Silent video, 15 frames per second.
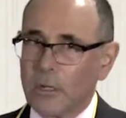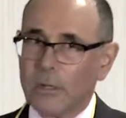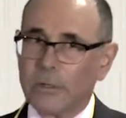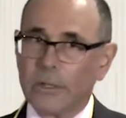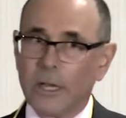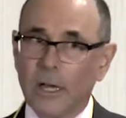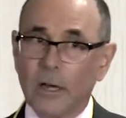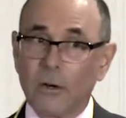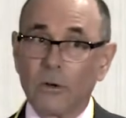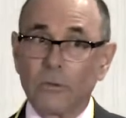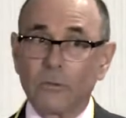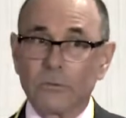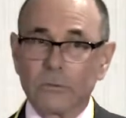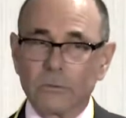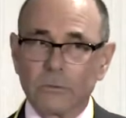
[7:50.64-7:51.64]
Now,
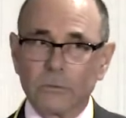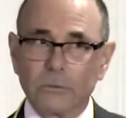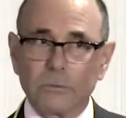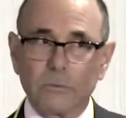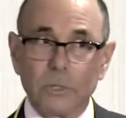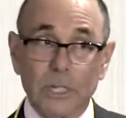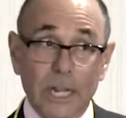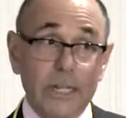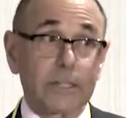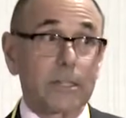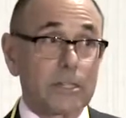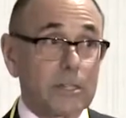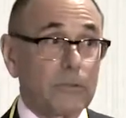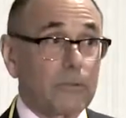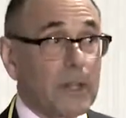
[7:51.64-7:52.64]
we like
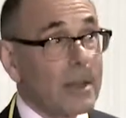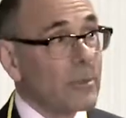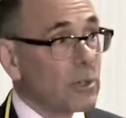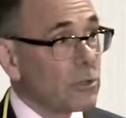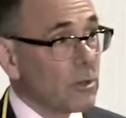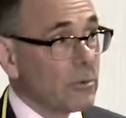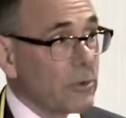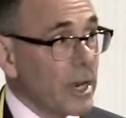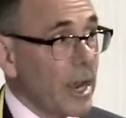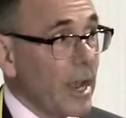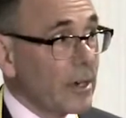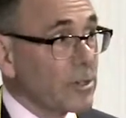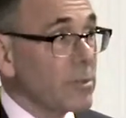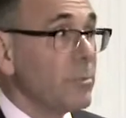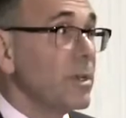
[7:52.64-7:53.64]
this inflammatory
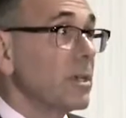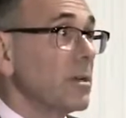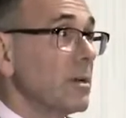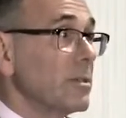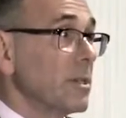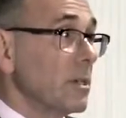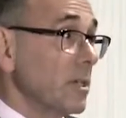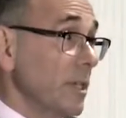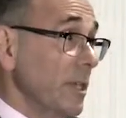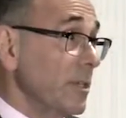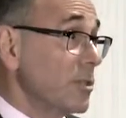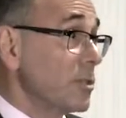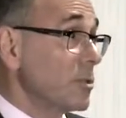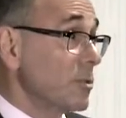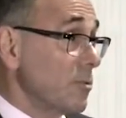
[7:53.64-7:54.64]
reaction because it
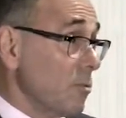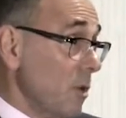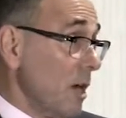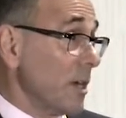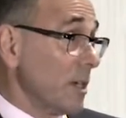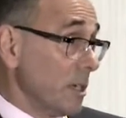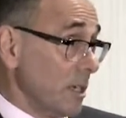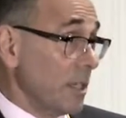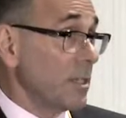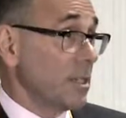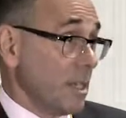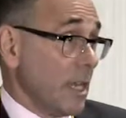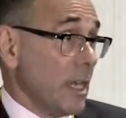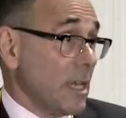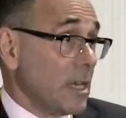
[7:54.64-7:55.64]
leads to what? It leads
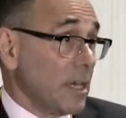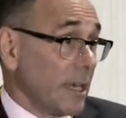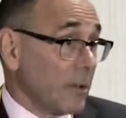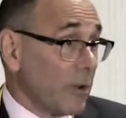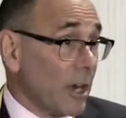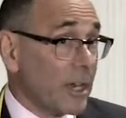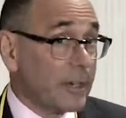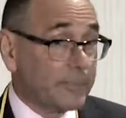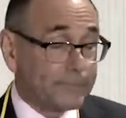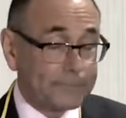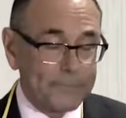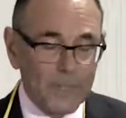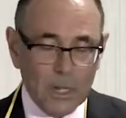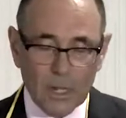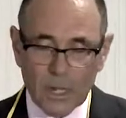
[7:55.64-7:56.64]
to healing, right?
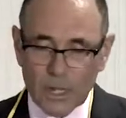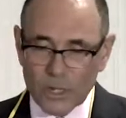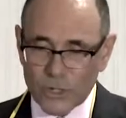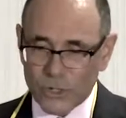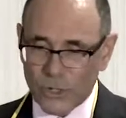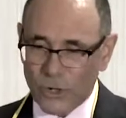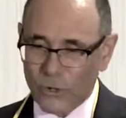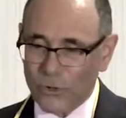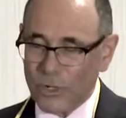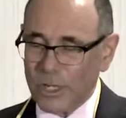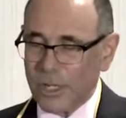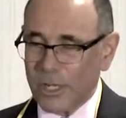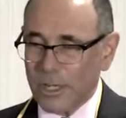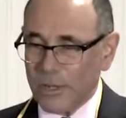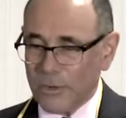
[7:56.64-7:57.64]
So
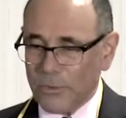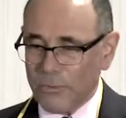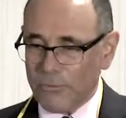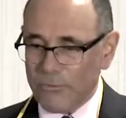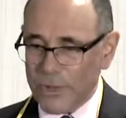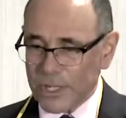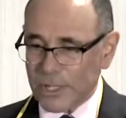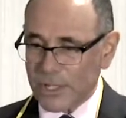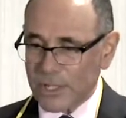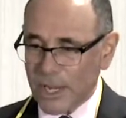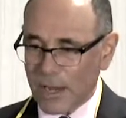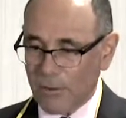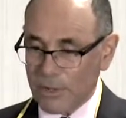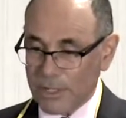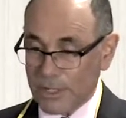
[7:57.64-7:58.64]
this is
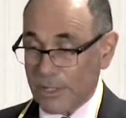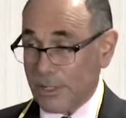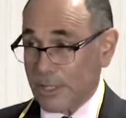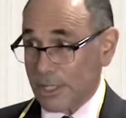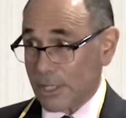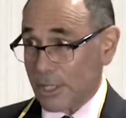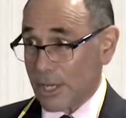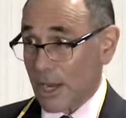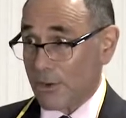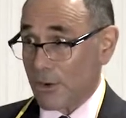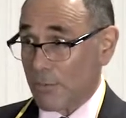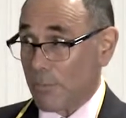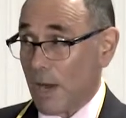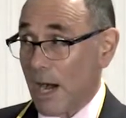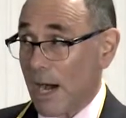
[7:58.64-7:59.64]
how
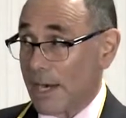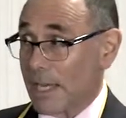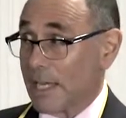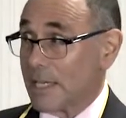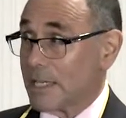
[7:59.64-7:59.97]
your body